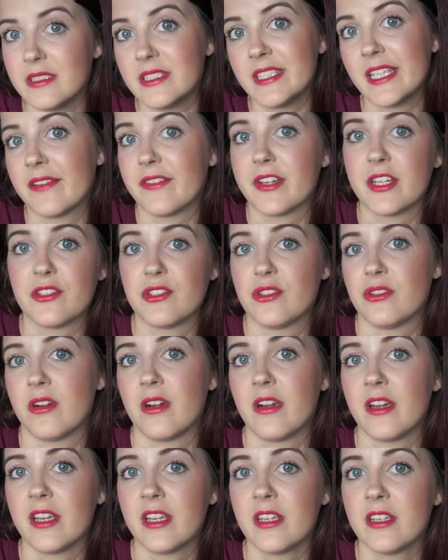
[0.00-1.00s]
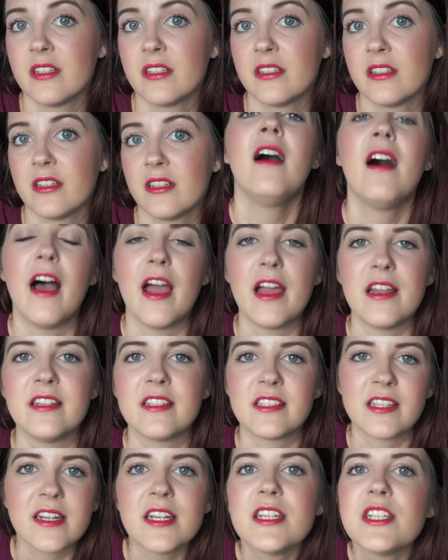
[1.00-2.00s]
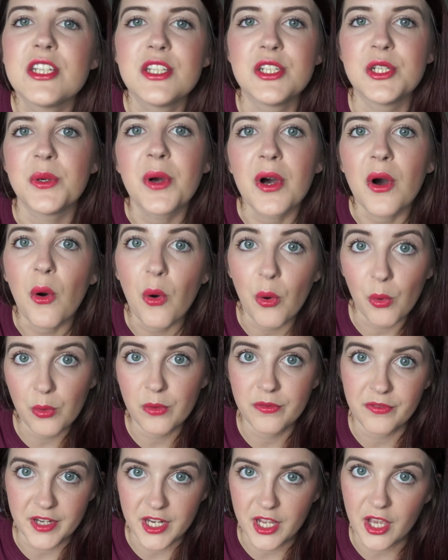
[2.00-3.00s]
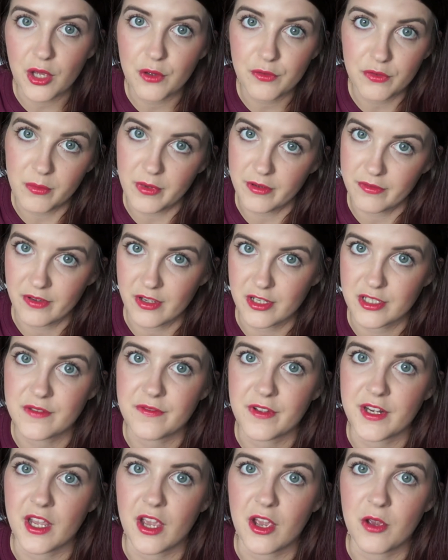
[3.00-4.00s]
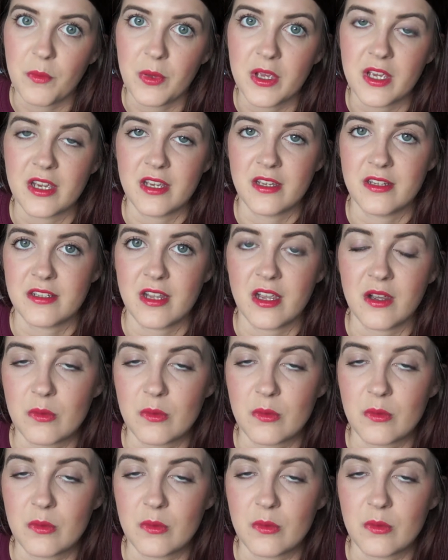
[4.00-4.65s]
Give it a try. I decided to do a haul video for my first video because